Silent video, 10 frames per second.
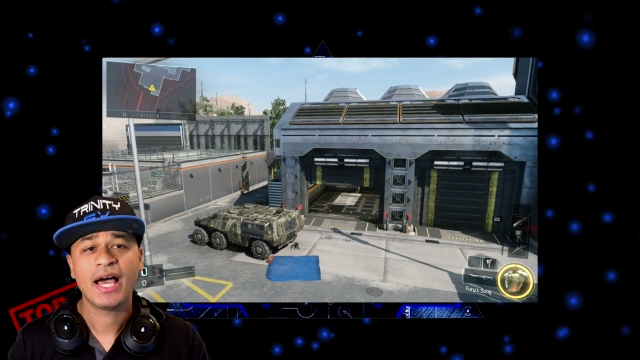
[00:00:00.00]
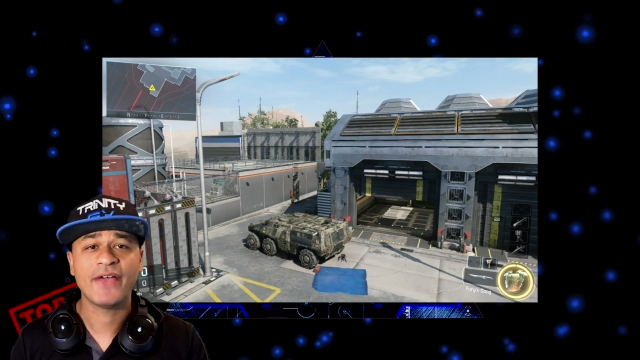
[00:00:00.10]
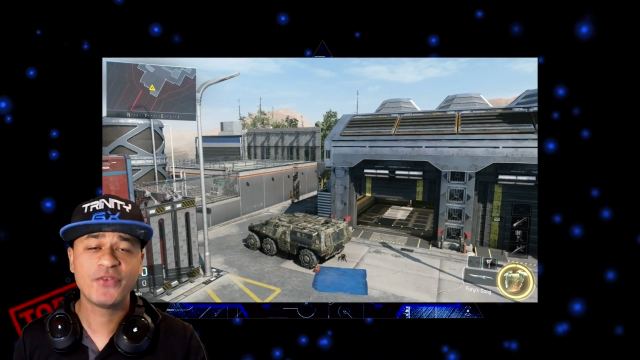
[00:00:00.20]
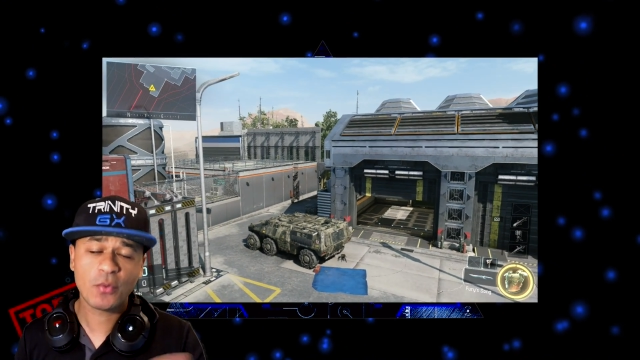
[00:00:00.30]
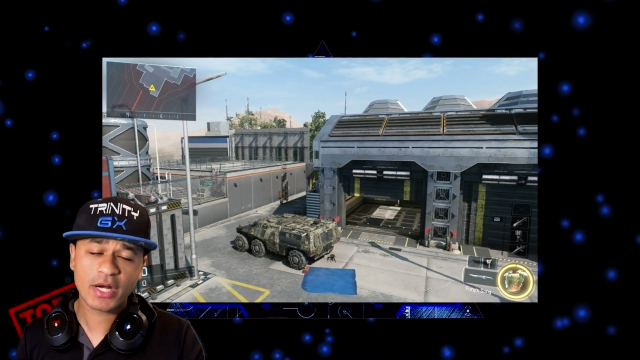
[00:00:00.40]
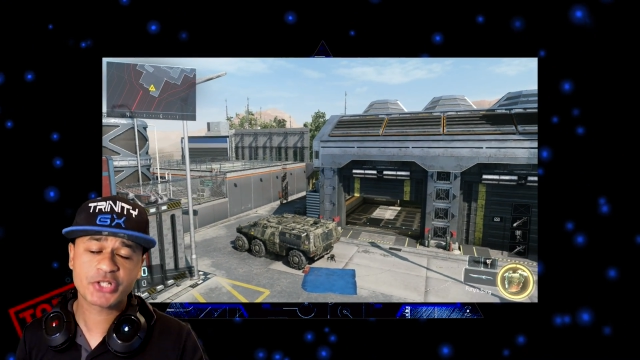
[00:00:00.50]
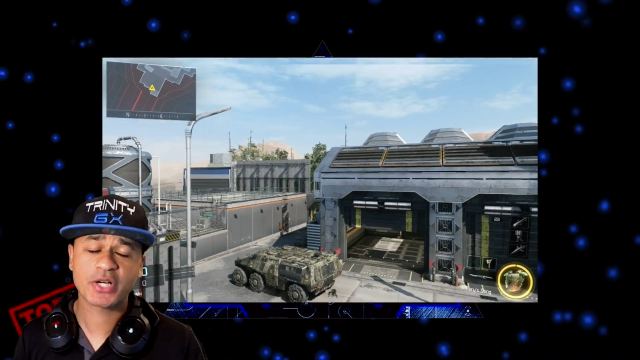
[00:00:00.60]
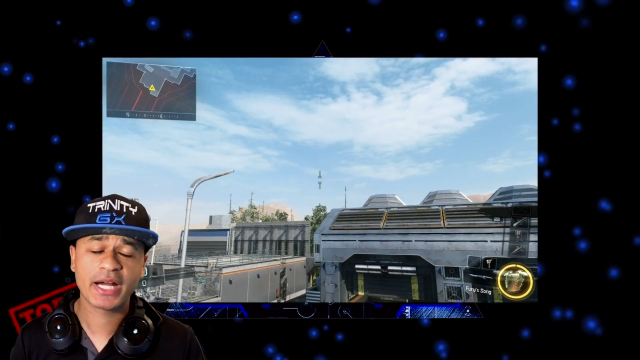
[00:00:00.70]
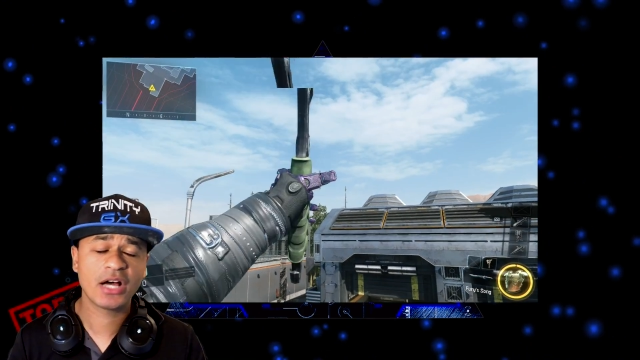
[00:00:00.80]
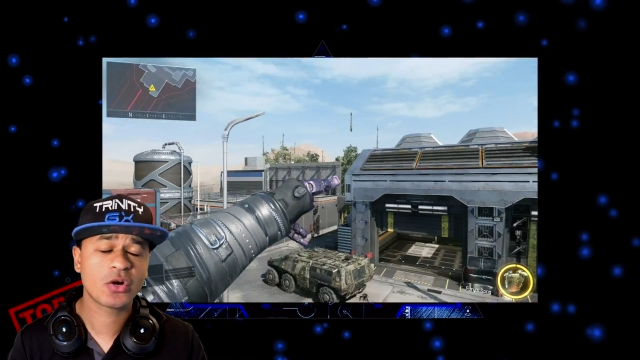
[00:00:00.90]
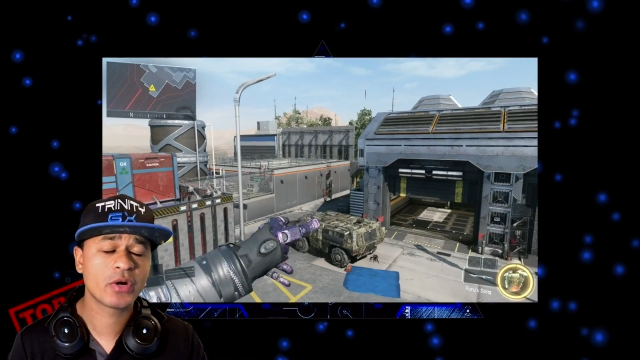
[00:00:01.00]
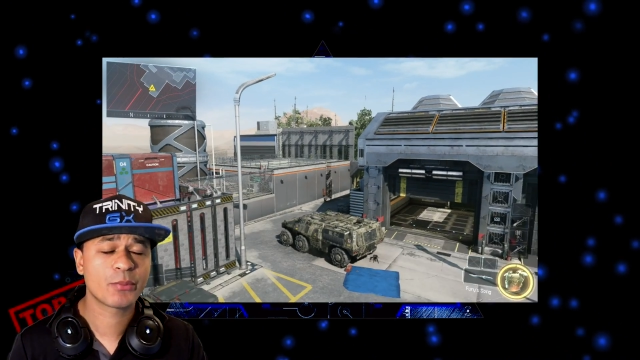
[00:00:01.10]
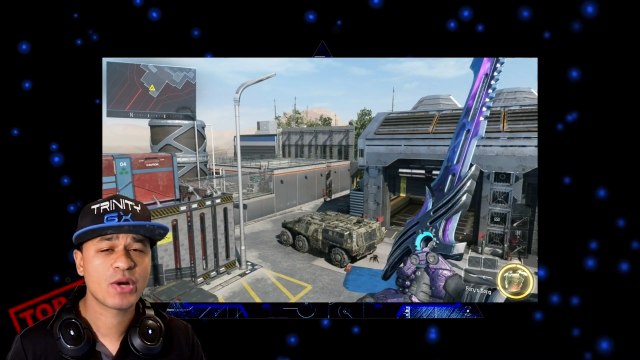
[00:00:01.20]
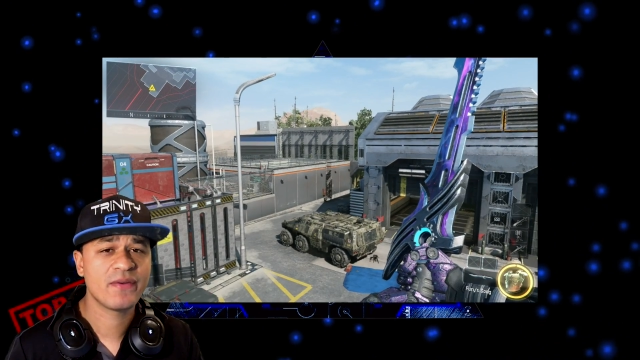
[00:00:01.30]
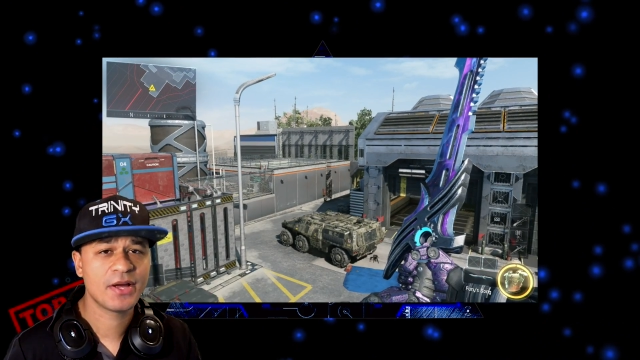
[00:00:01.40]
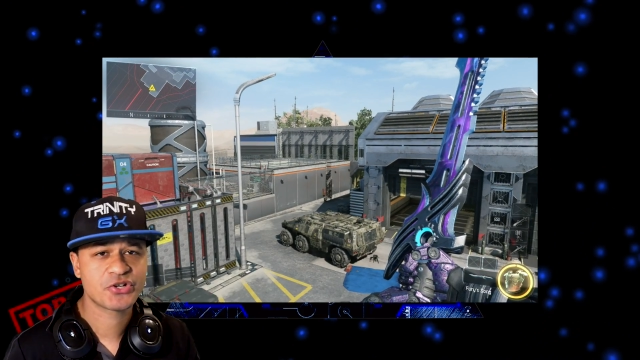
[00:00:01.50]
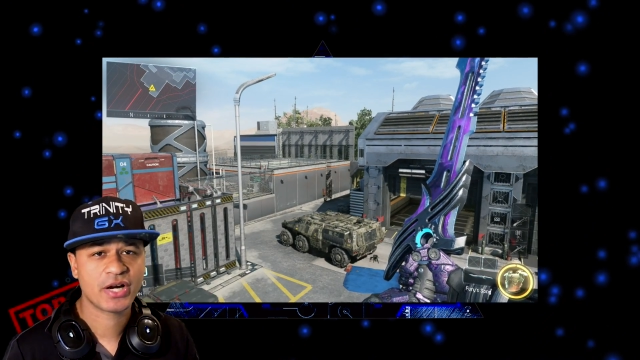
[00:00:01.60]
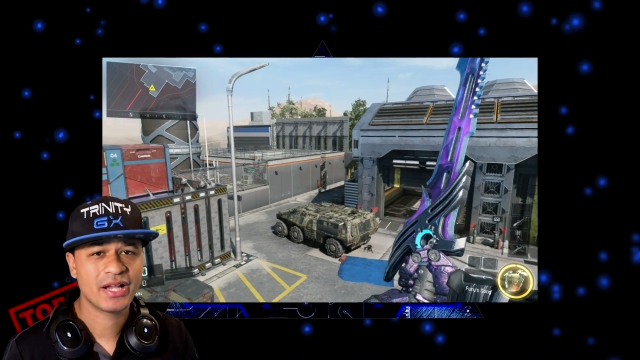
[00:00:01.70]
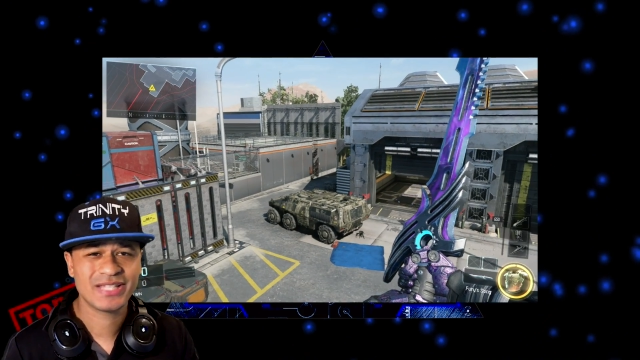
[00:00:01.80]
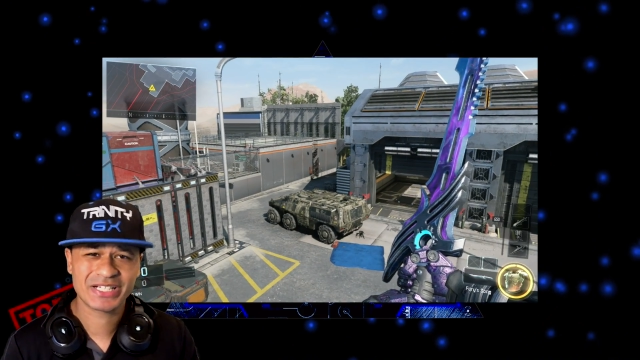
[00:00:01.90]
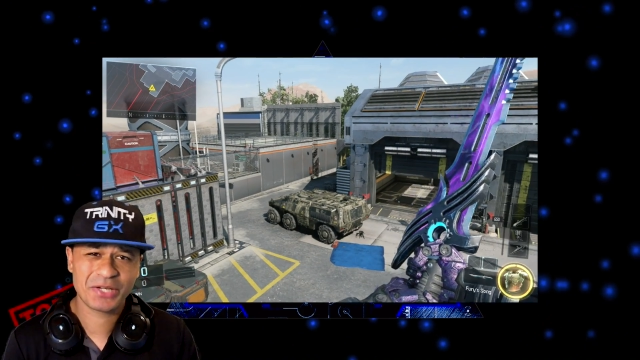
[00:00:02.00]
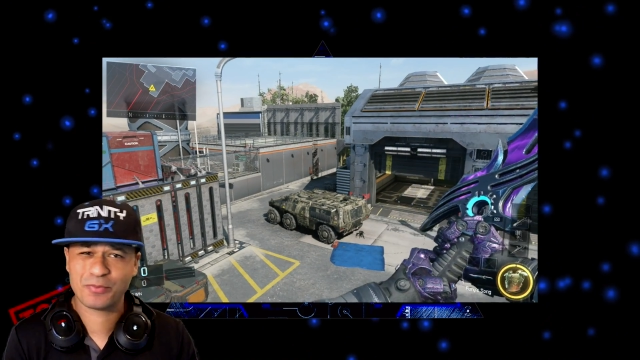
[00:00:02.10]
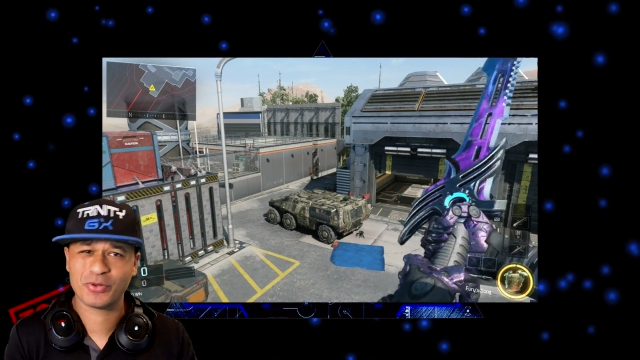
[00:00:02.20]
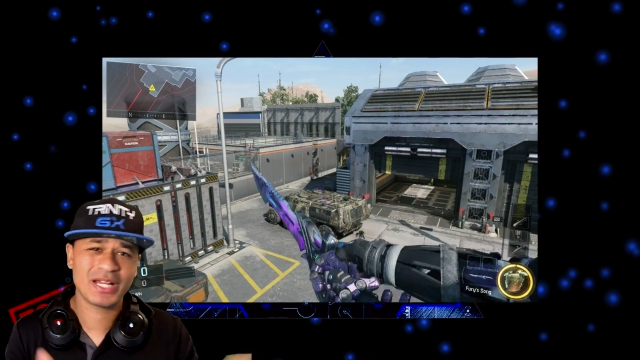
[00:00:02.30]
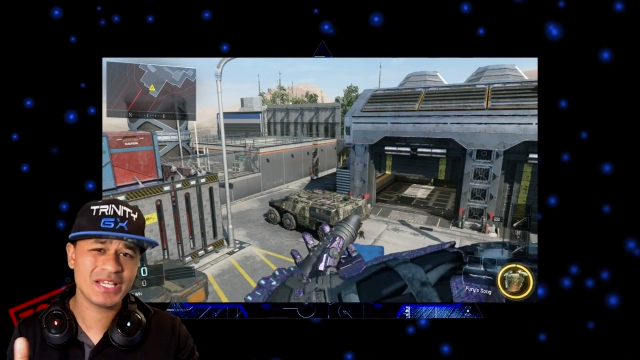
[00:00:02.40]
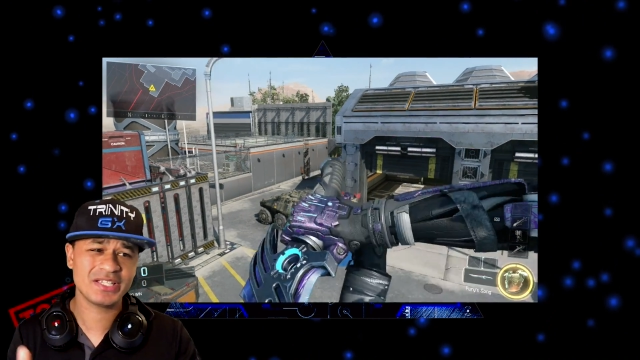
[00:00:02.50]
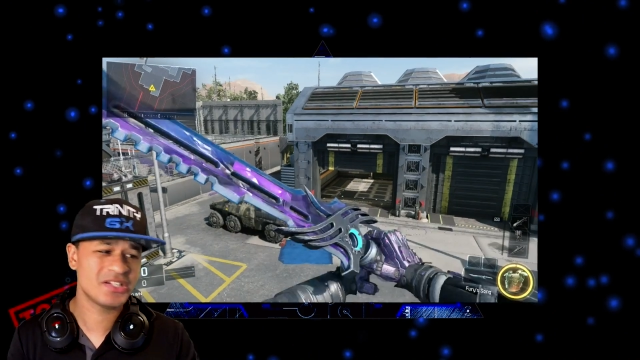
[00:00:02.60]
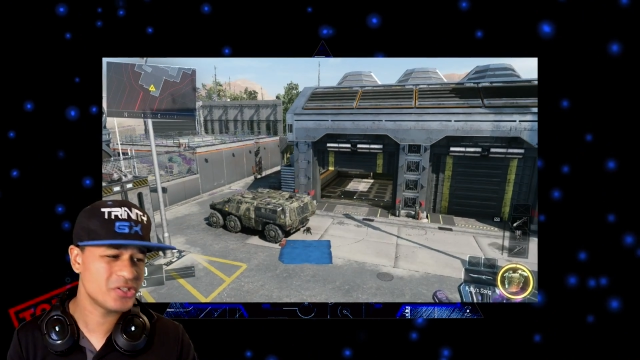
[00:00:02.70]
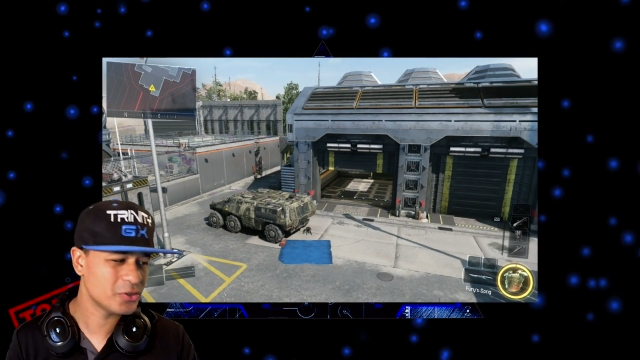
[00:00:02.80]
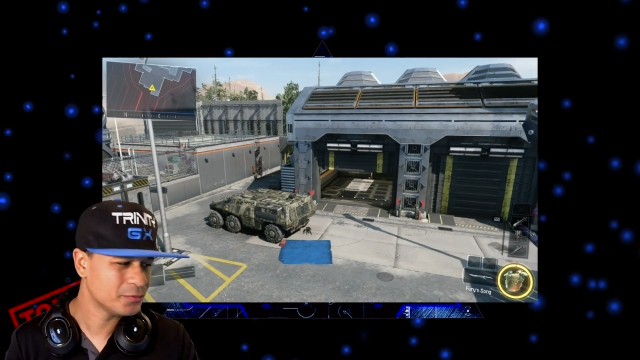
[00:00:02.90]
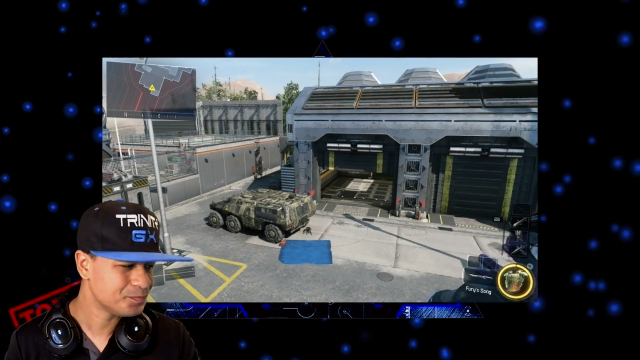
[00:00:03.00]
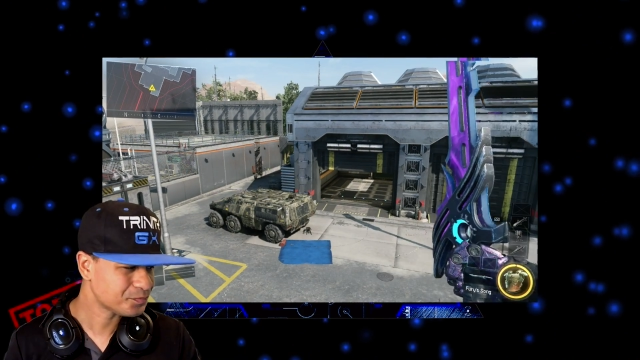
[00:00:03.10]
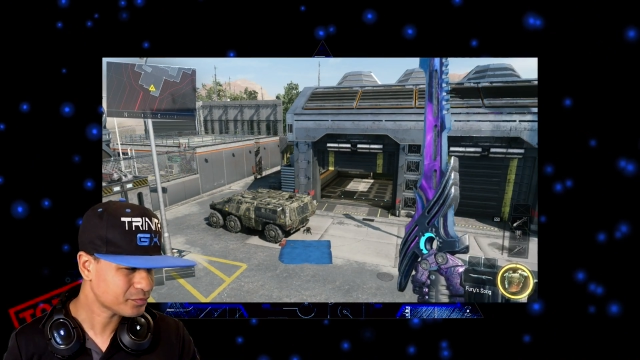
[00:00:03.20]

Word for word: If you want to try it out, go on a private match, try it out. It's actually pretty easy to do.